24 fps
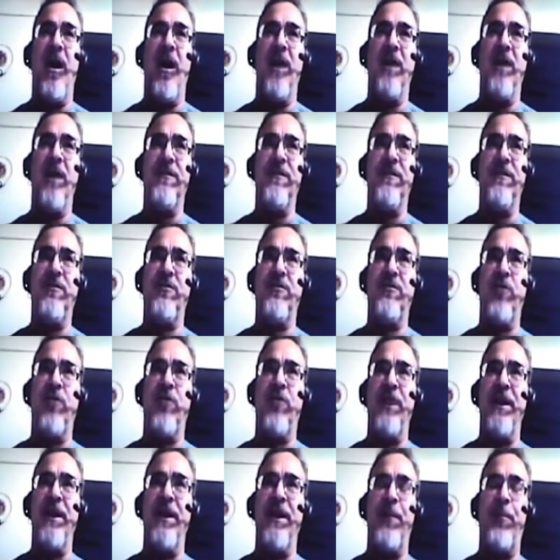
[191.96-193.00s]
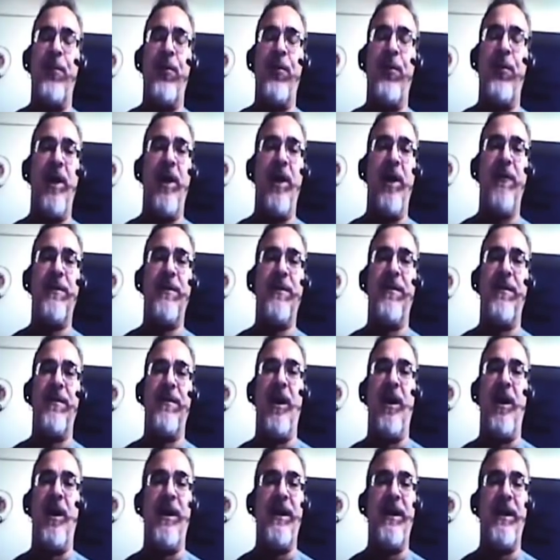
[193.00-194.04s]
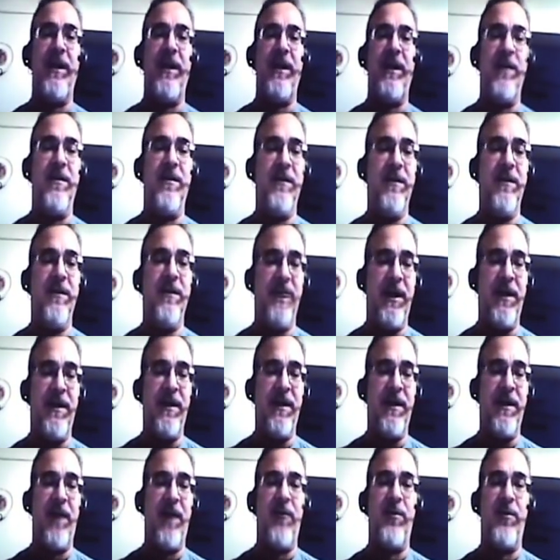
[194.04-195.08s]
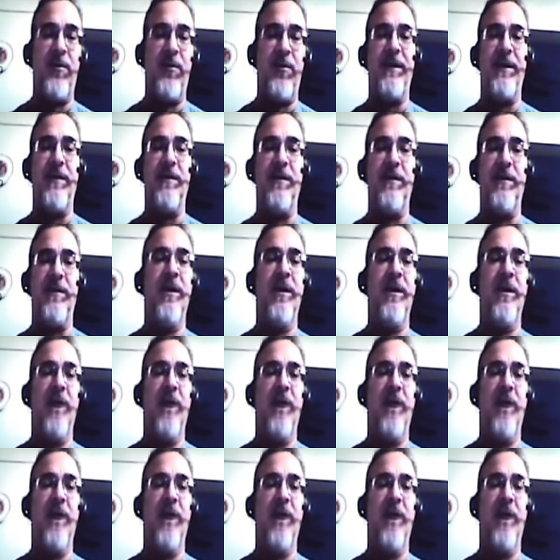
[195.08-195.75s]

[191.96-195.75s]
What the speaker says: just trying to prompt the idea in that reader